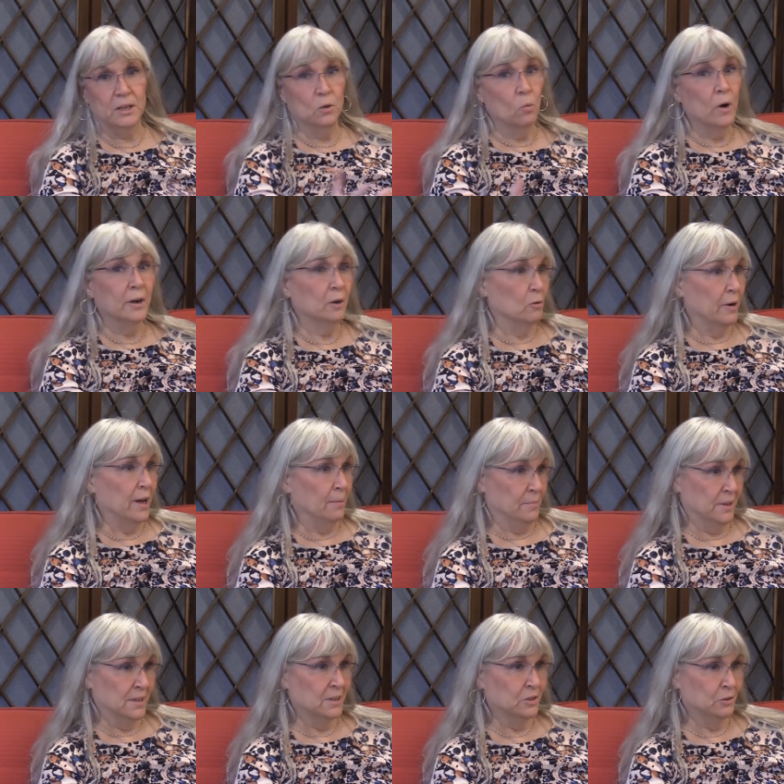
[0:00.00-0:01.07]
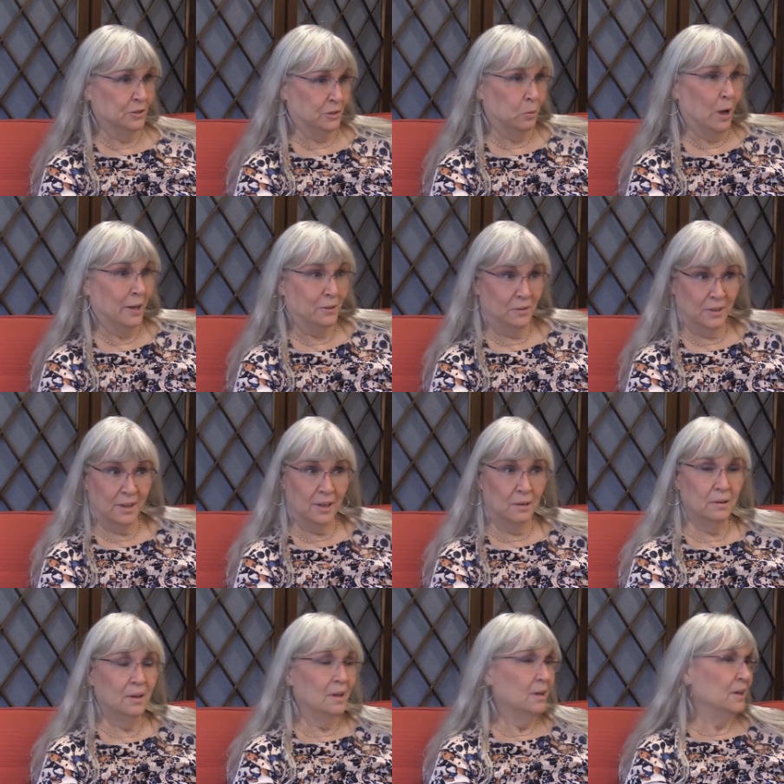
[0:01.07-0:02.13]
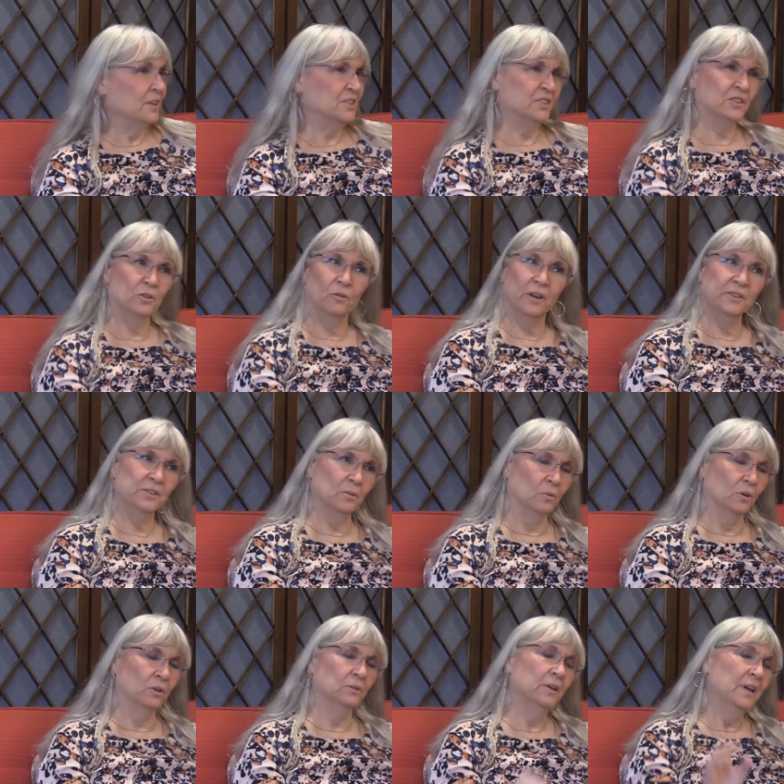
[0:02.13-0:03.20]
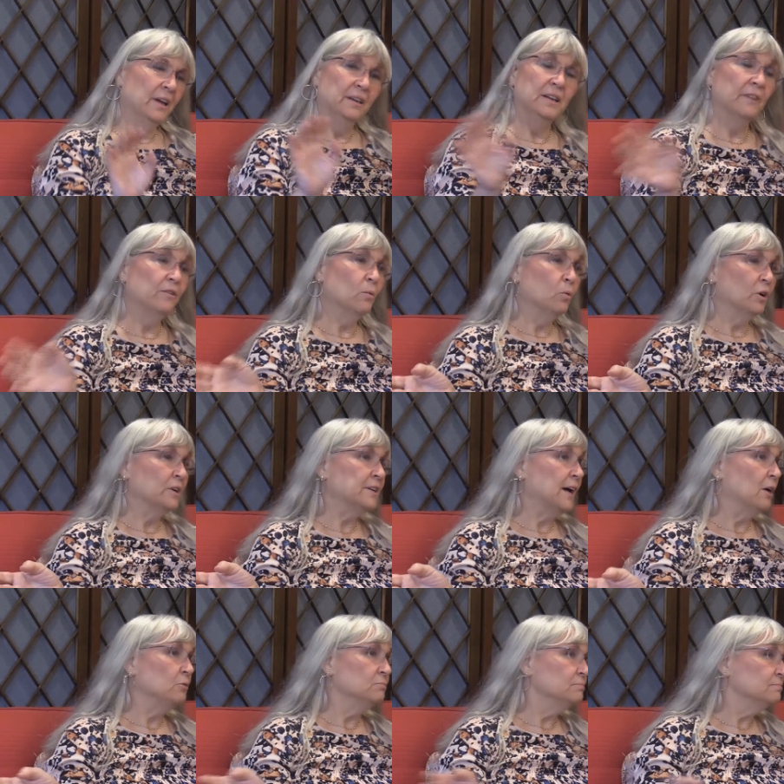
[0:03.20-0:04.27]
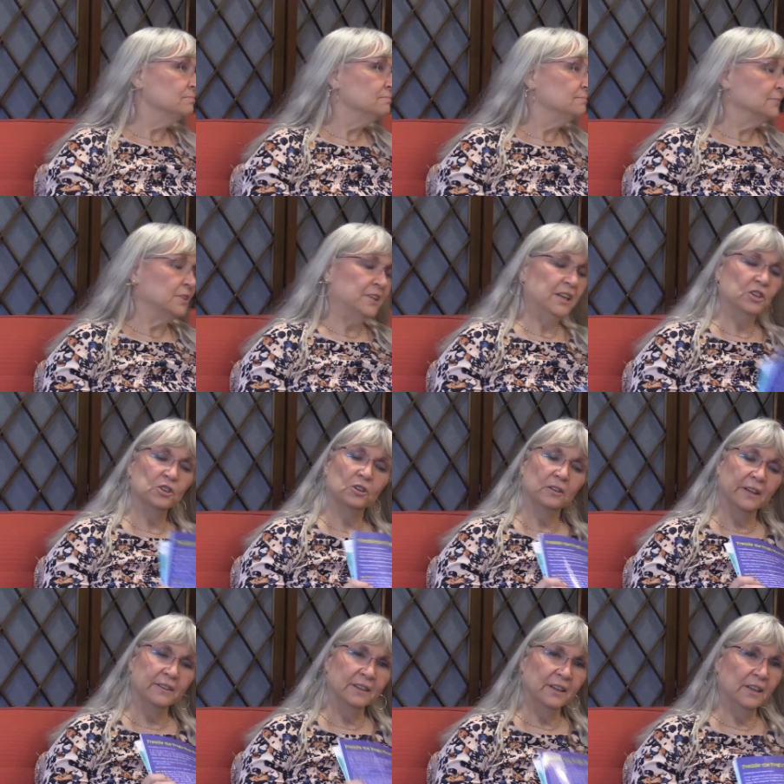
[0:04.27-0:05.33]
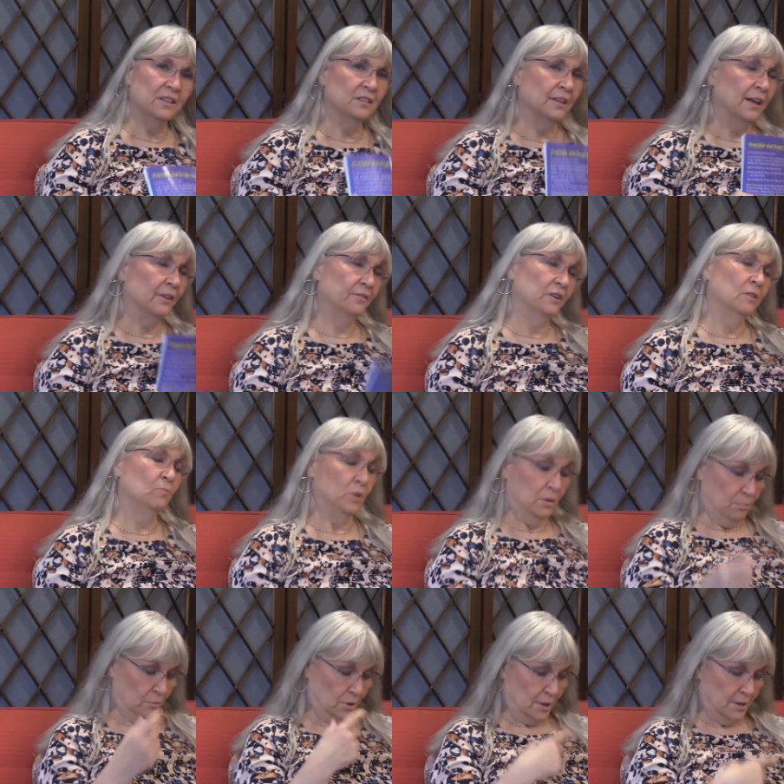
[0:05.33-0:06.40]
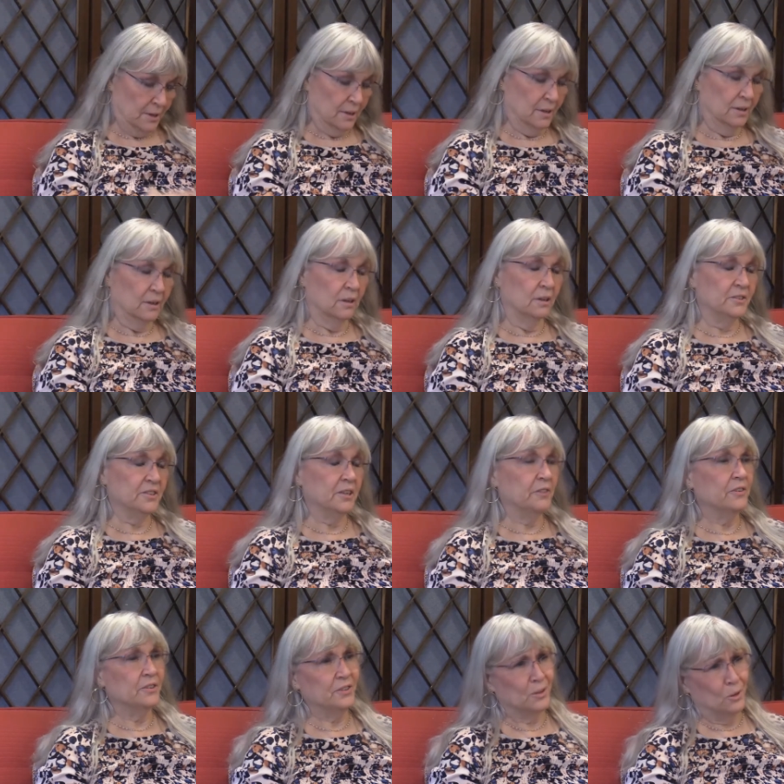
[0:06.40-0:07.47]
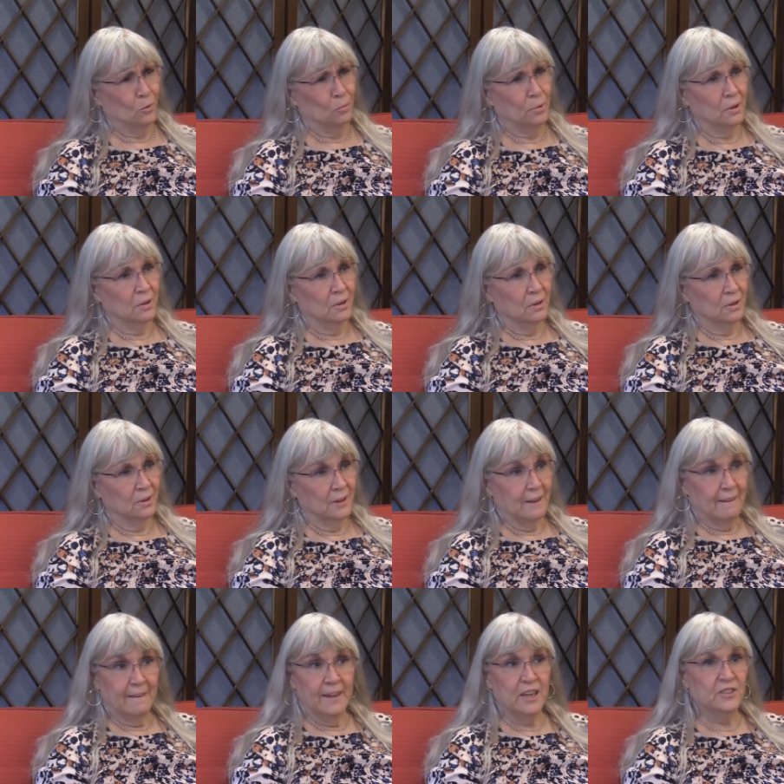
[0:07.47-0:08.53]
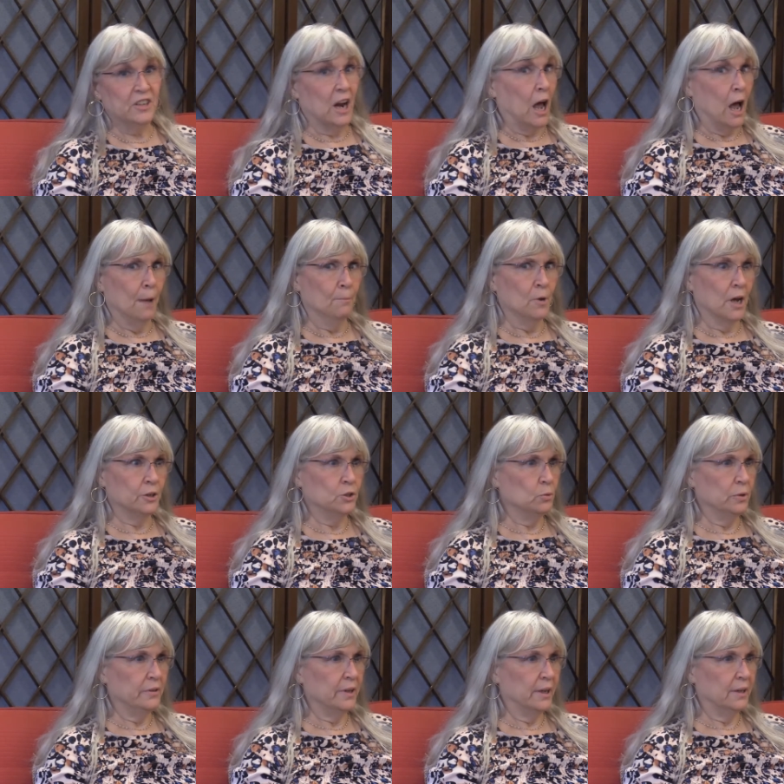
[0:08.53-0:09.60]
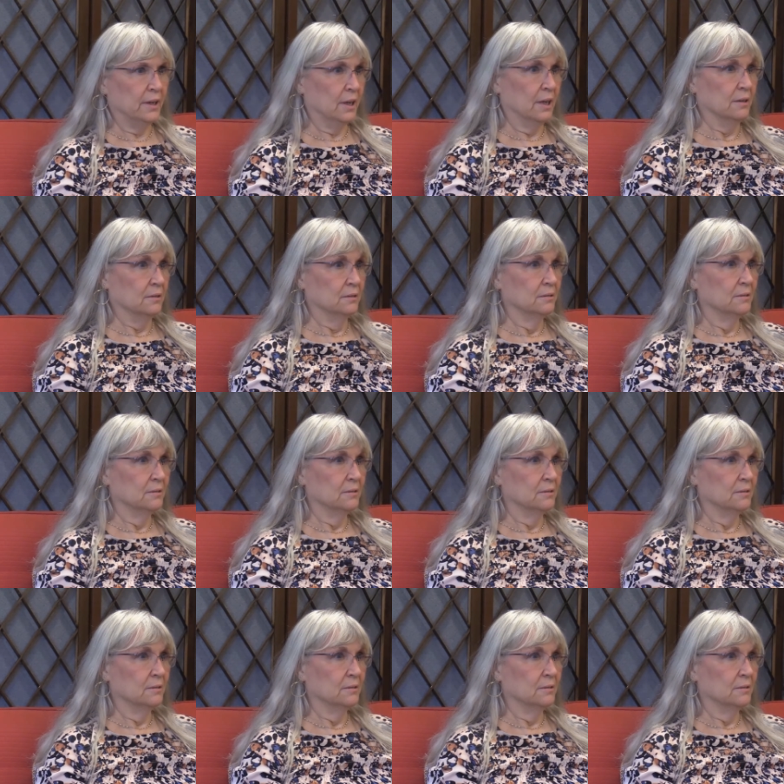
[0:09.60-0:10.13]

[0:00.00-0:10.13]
You want to grab the interest while you can, because it's a crazy world. Never worked out. The teacher let the kids laugh at it when he brought in a stethoscope. He said, I'm not doing that again.